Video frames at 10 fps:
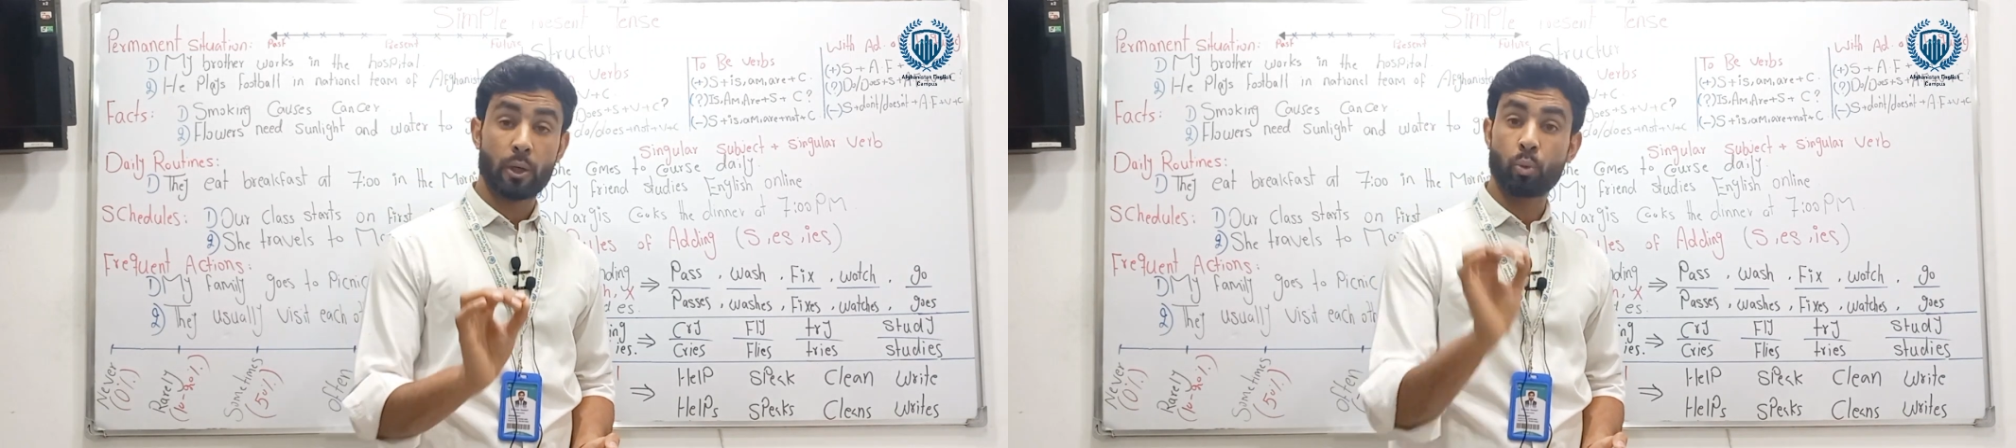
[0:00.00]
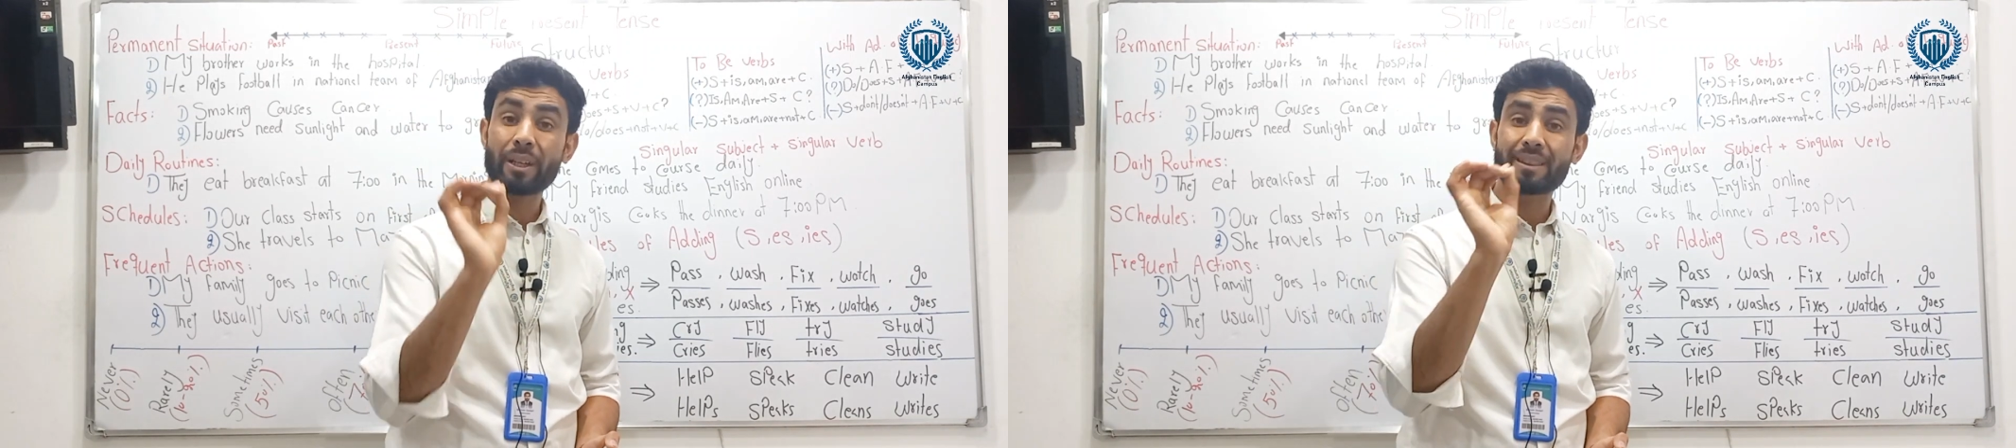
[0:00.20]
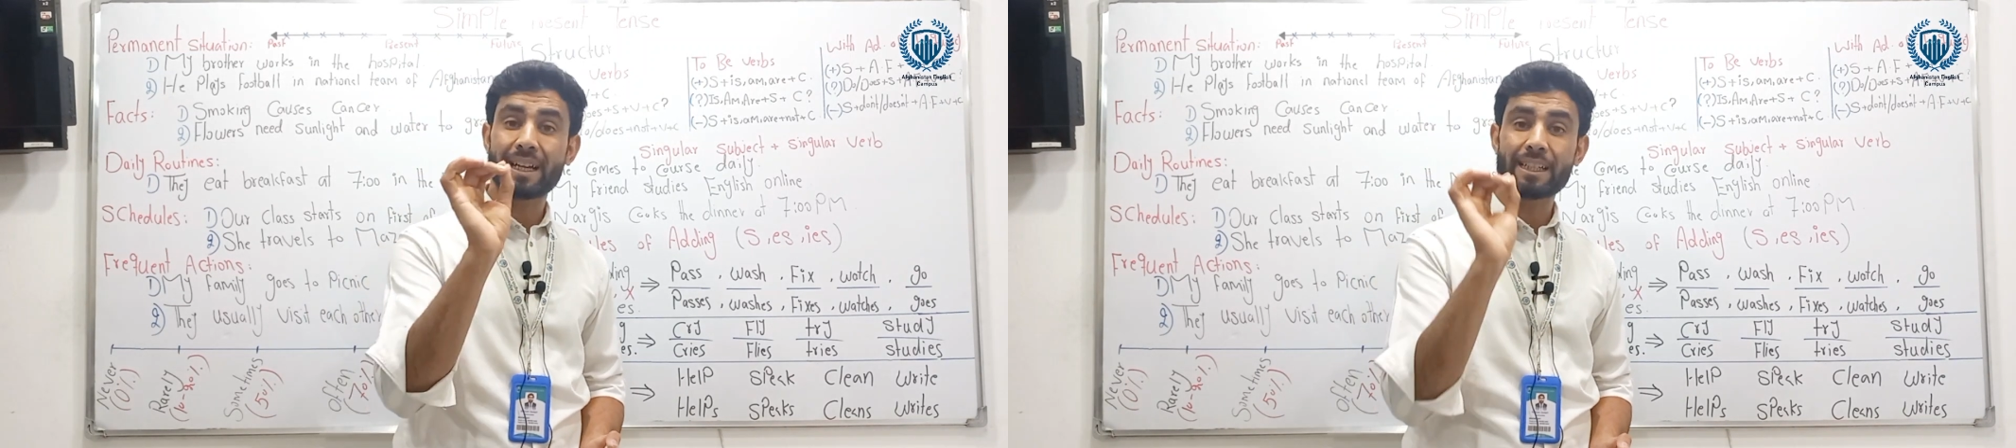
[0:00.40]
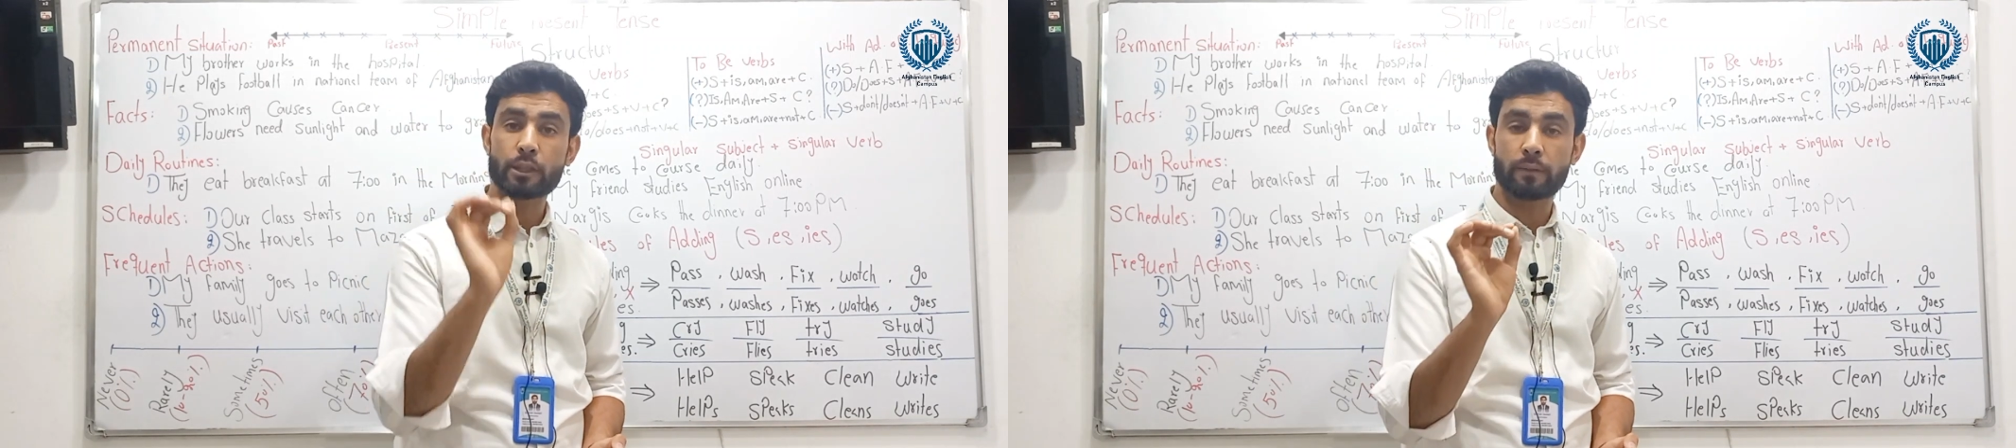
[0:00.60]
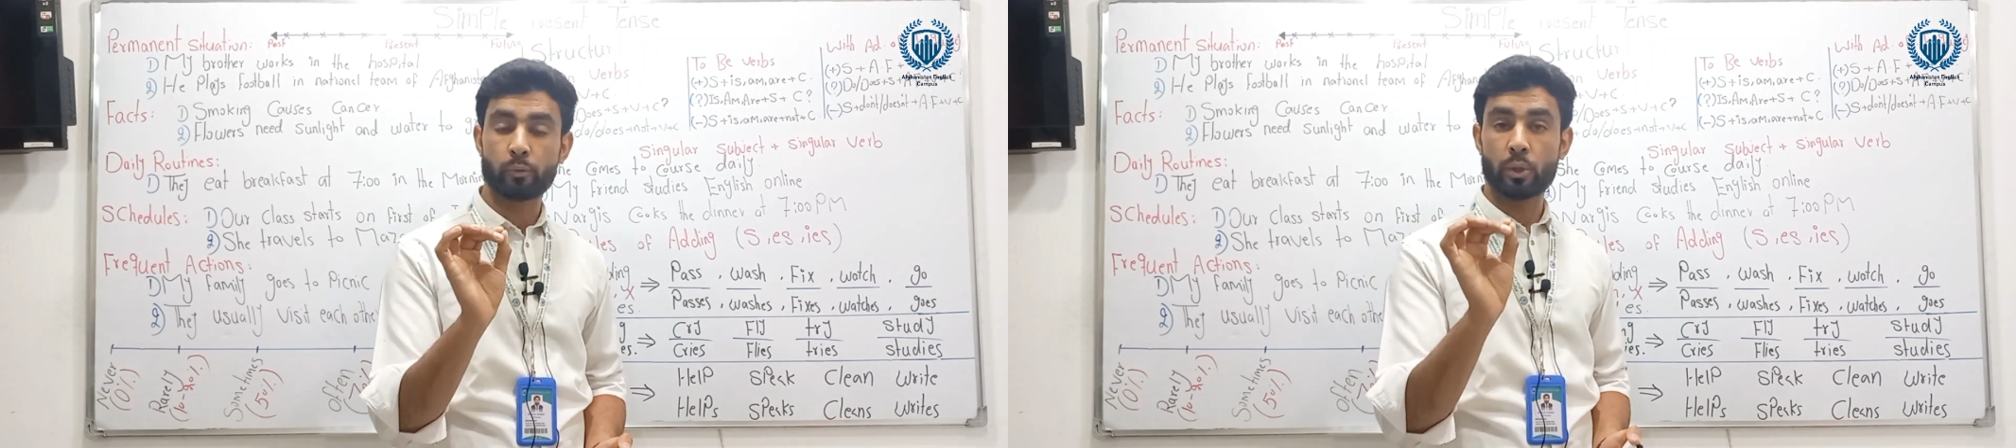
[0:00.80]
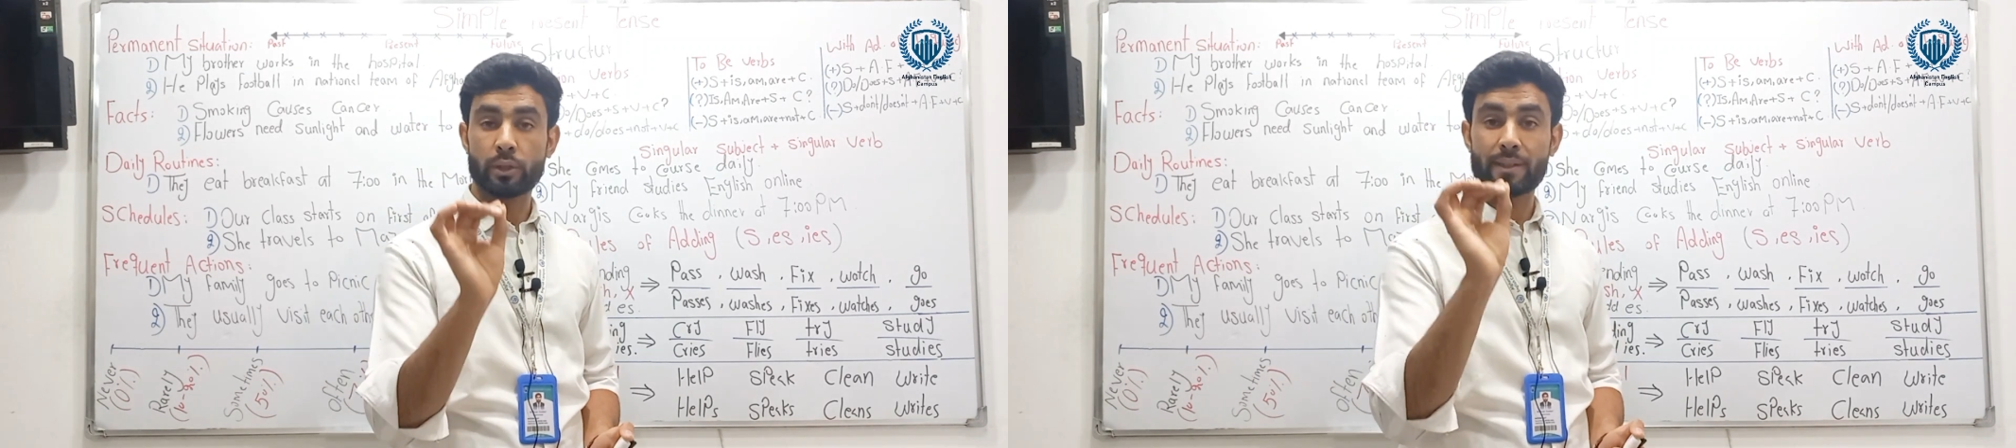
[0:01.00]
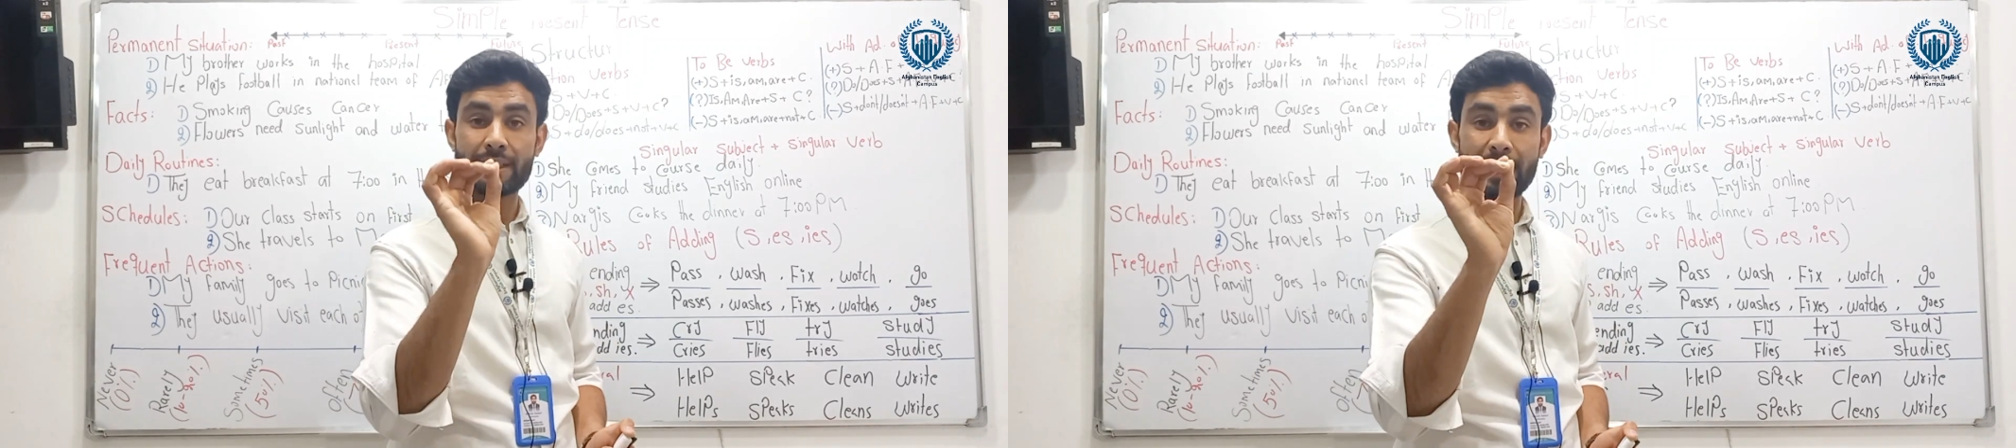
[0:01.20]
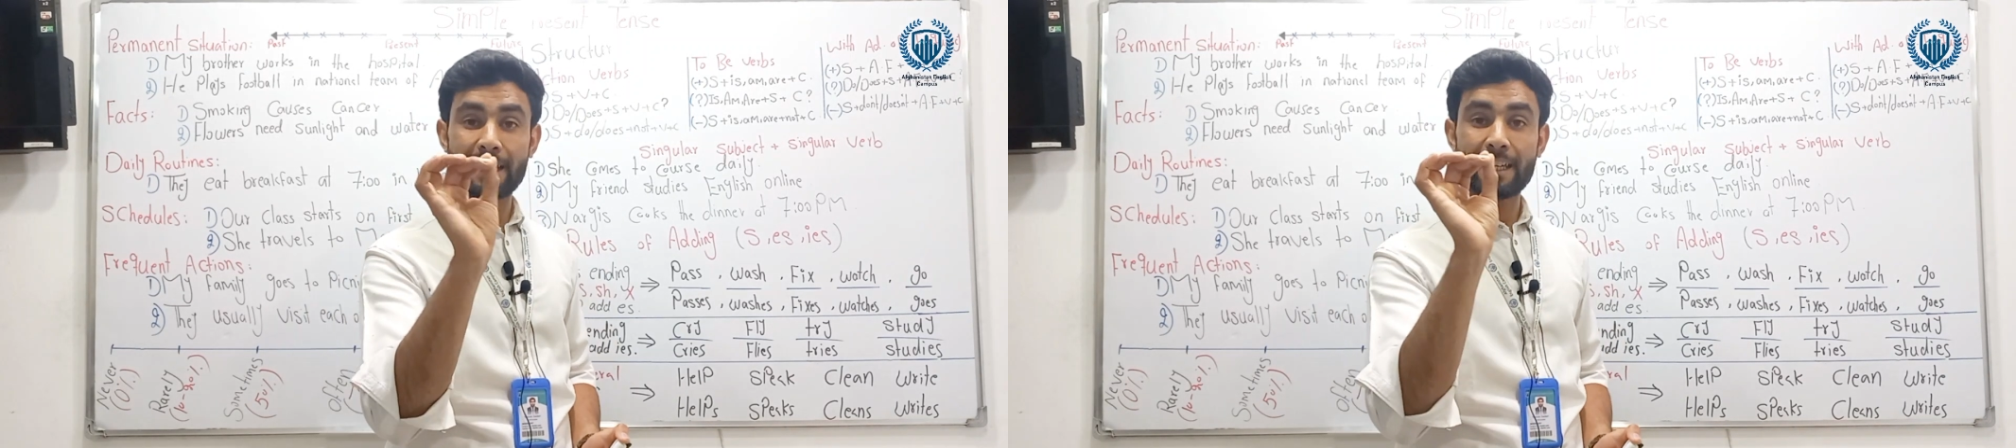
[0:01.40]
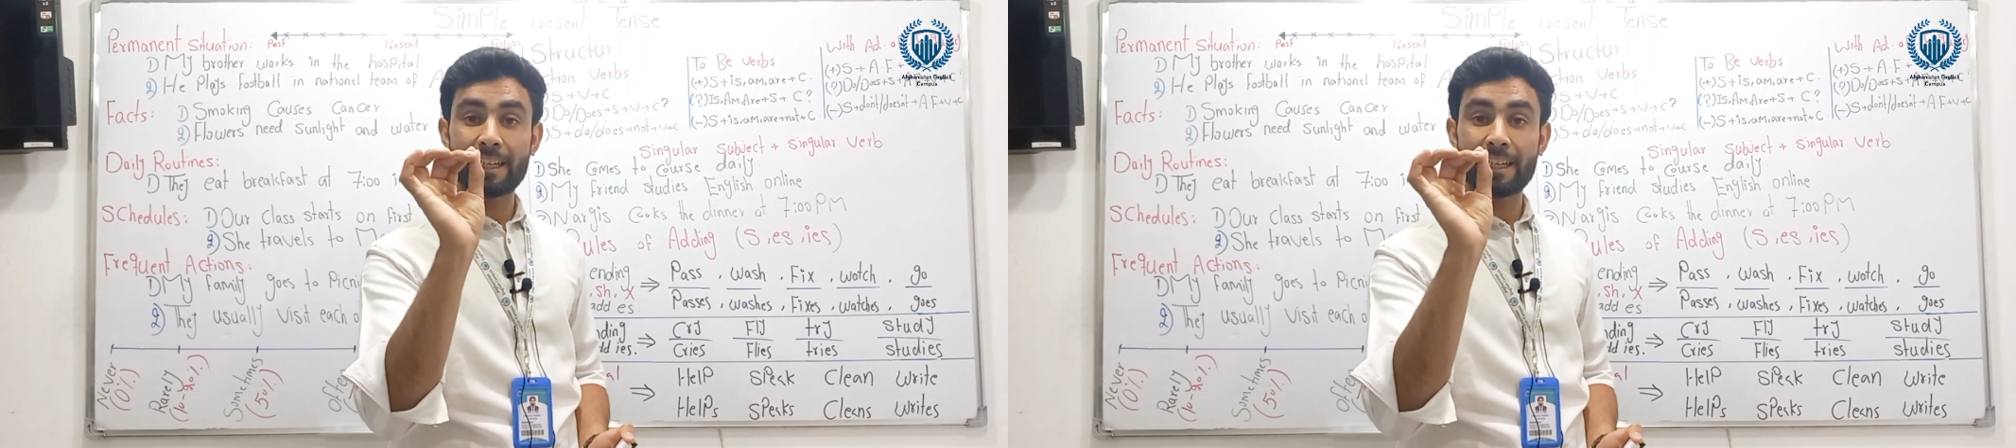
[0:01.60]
What kind of words take